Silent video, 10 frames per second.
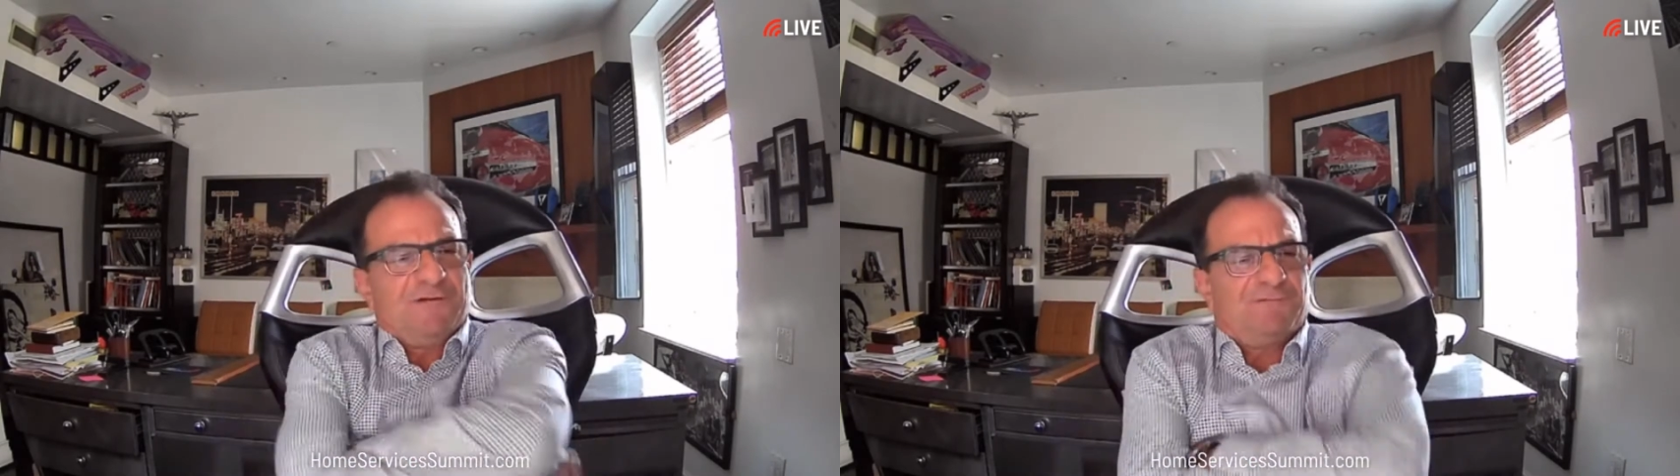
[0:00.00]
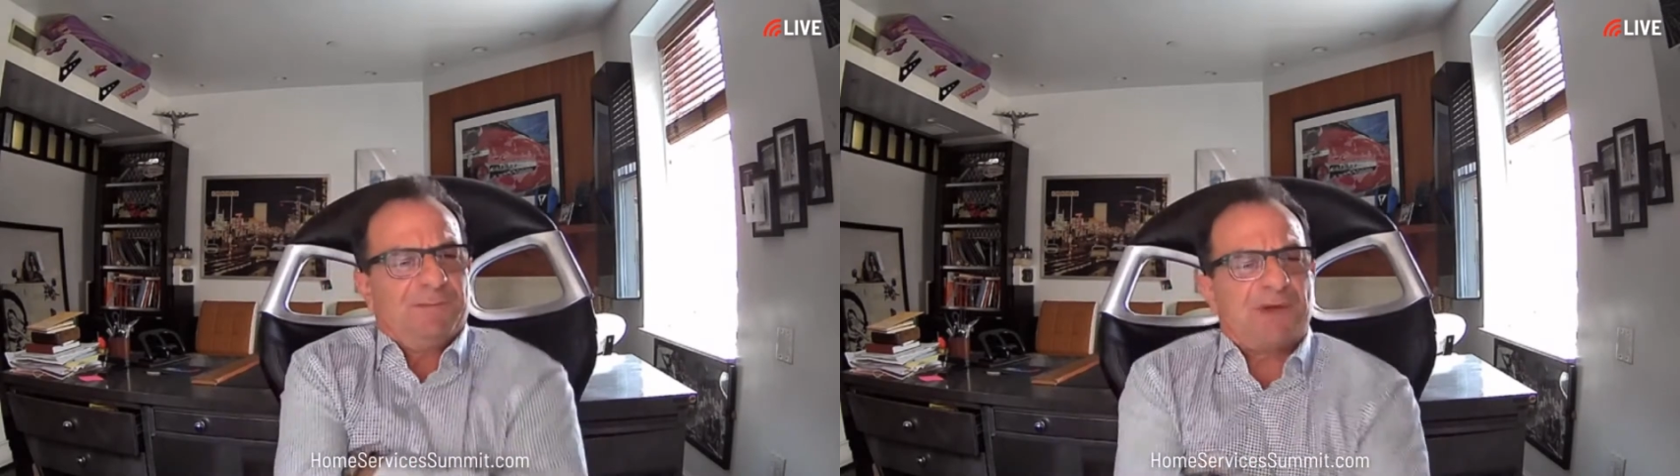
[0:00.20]

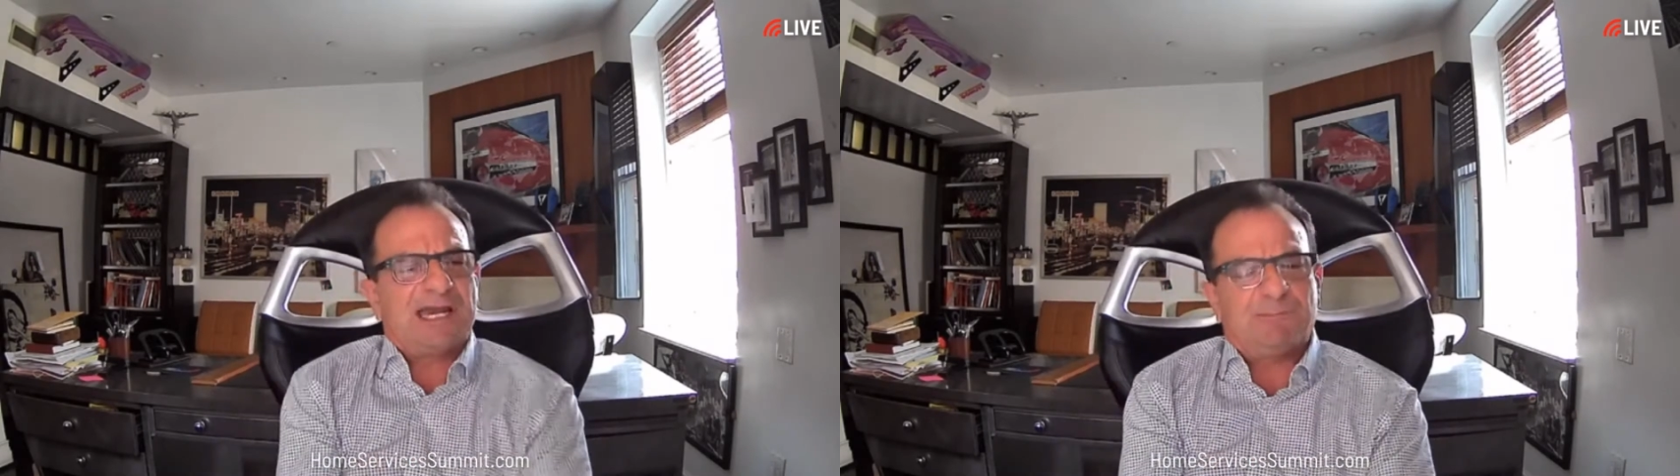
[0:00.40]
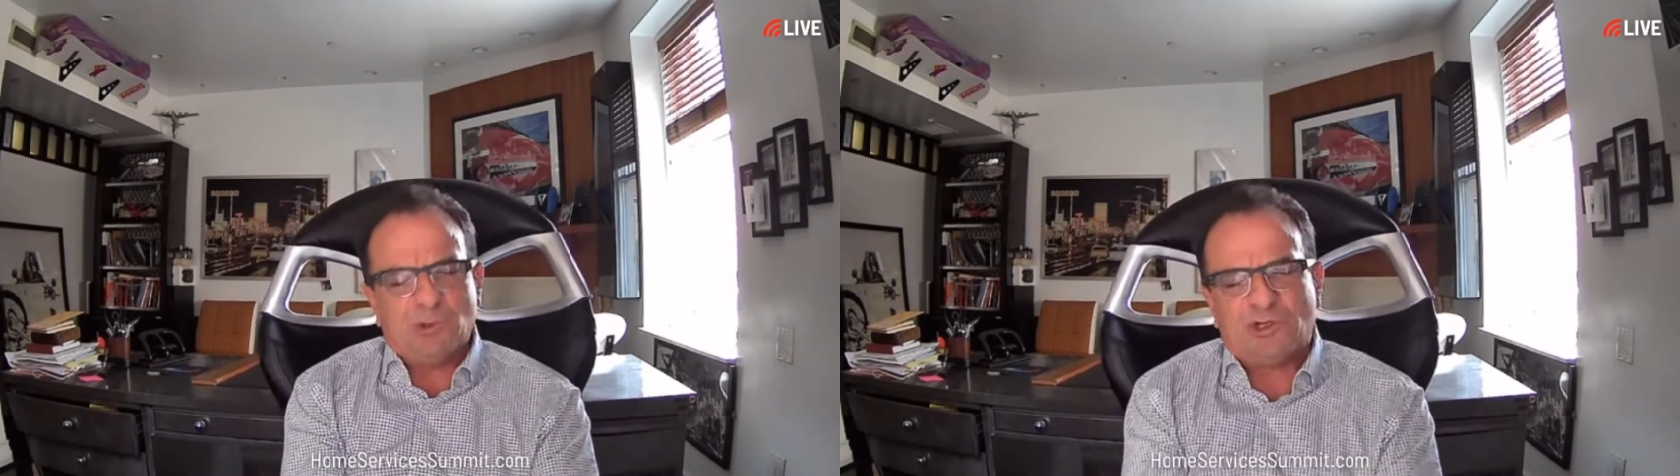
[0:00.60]
from Fit
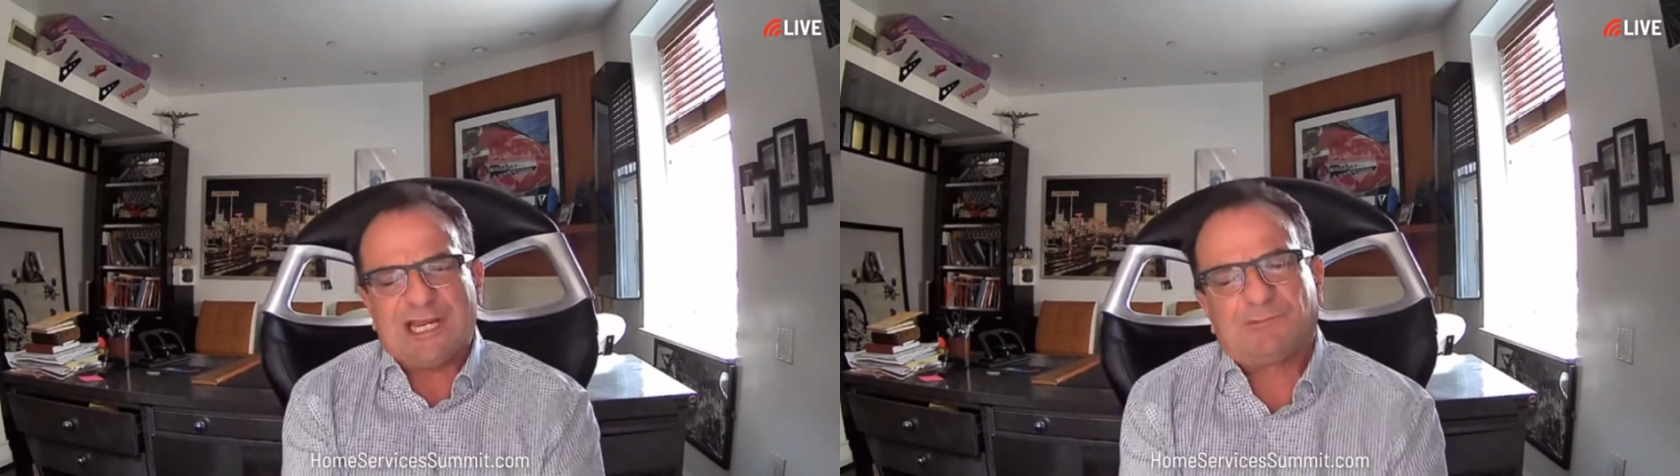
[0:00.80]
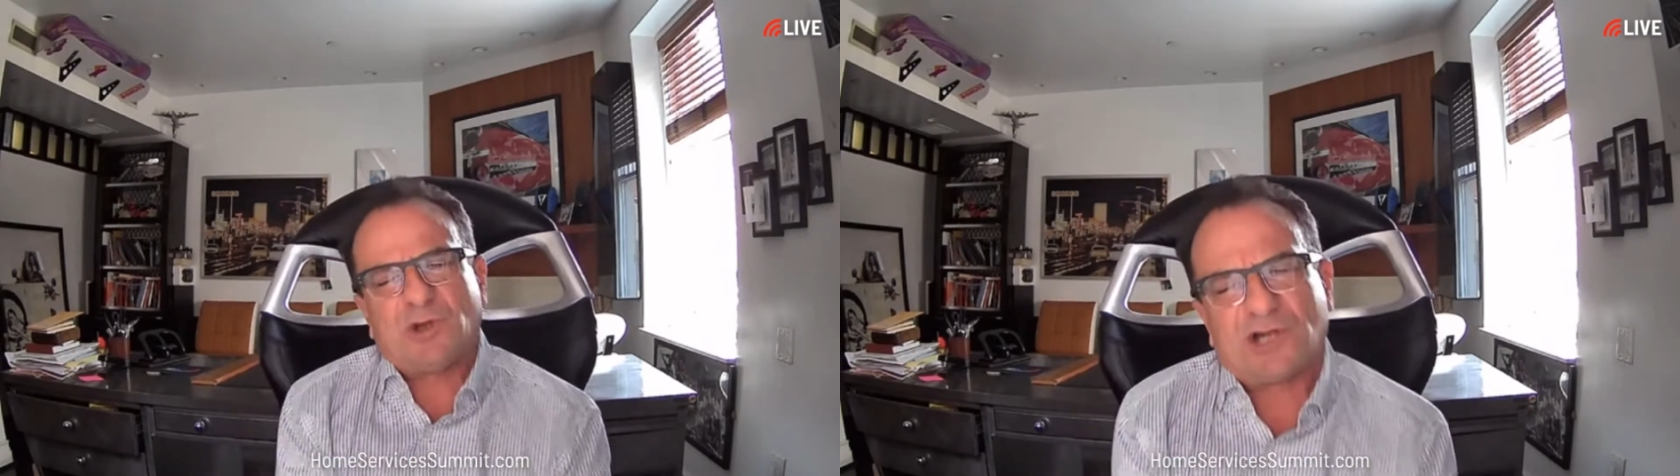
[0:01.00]
Body
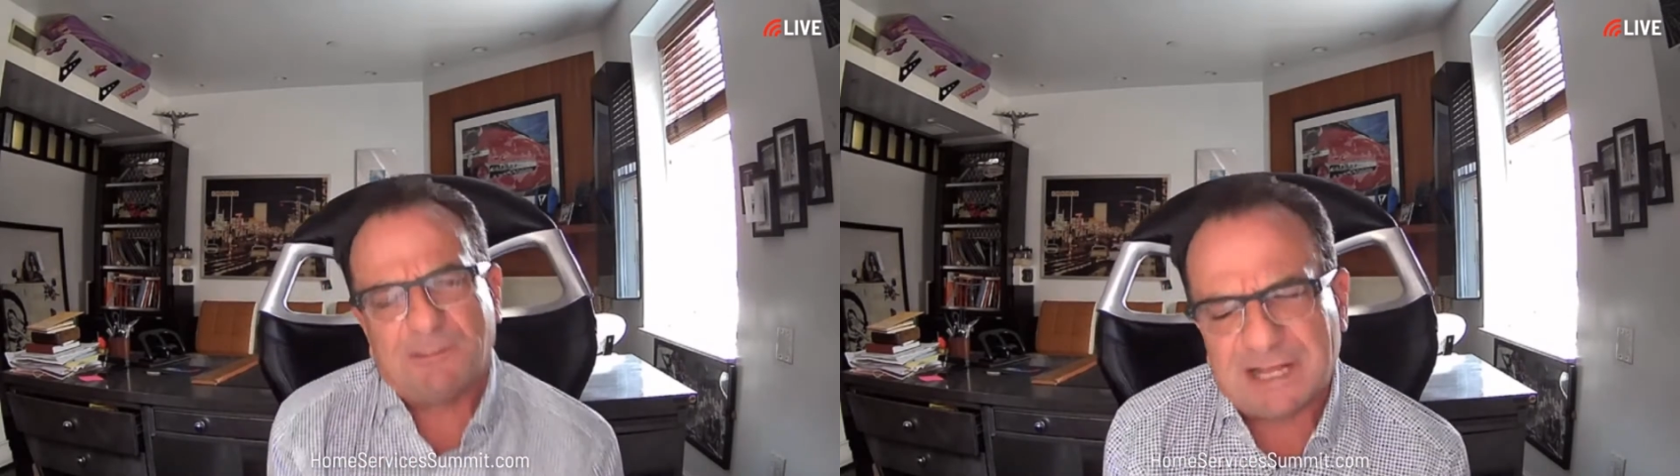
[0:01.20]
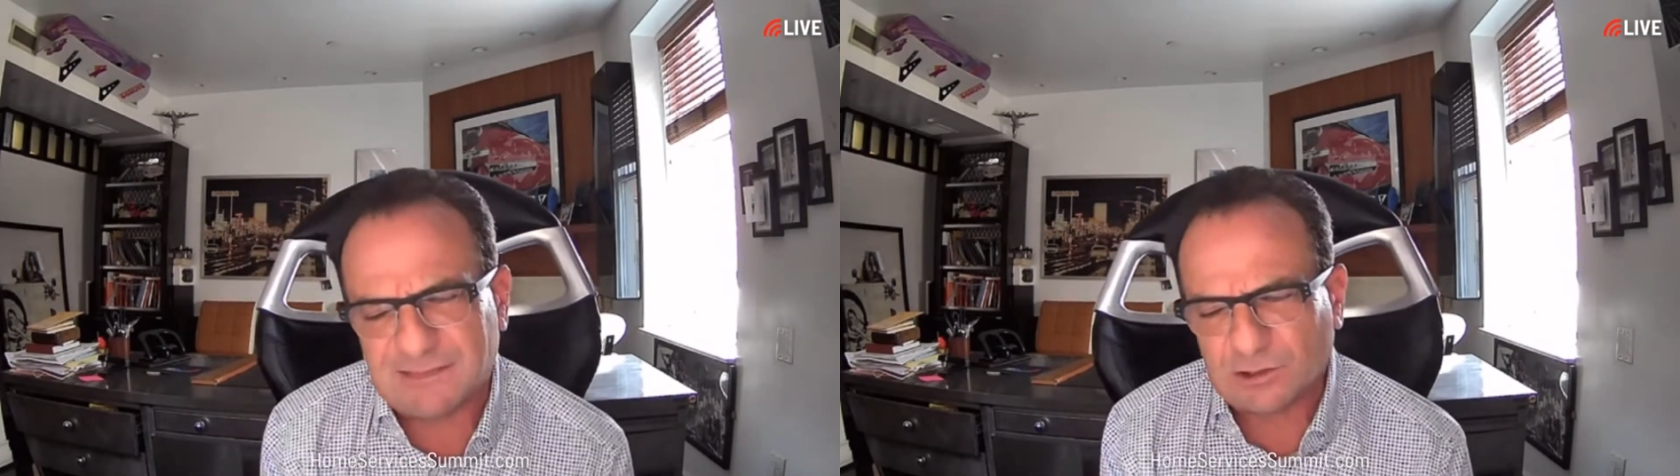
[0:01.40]
Bootcamp talking
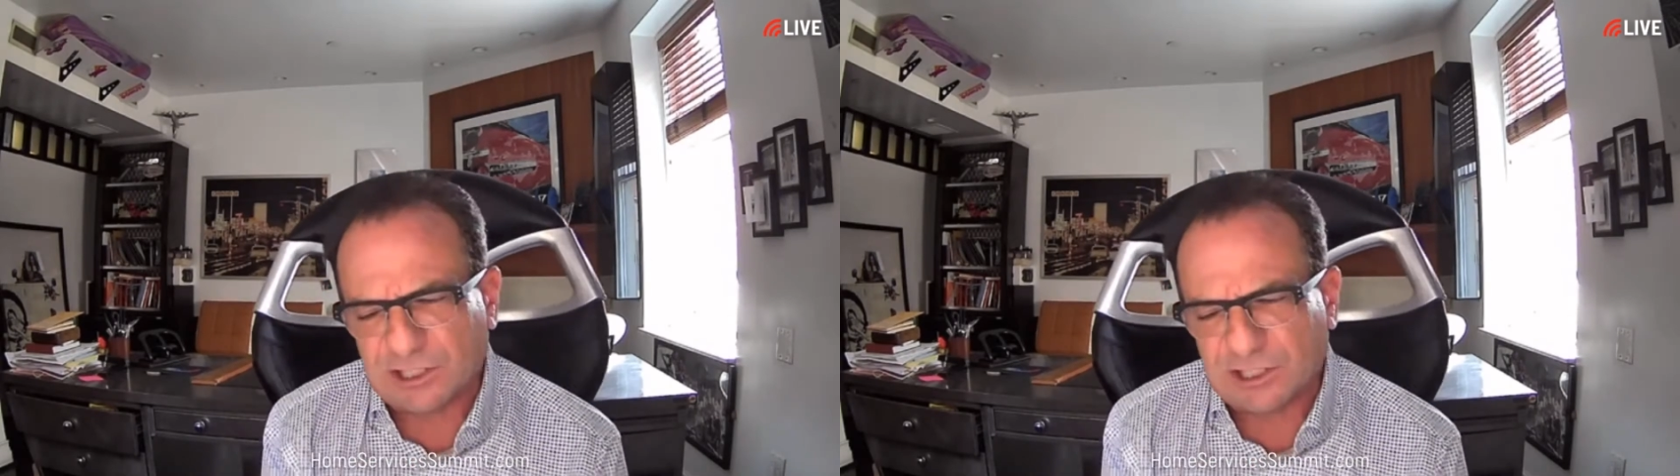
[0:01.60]
about their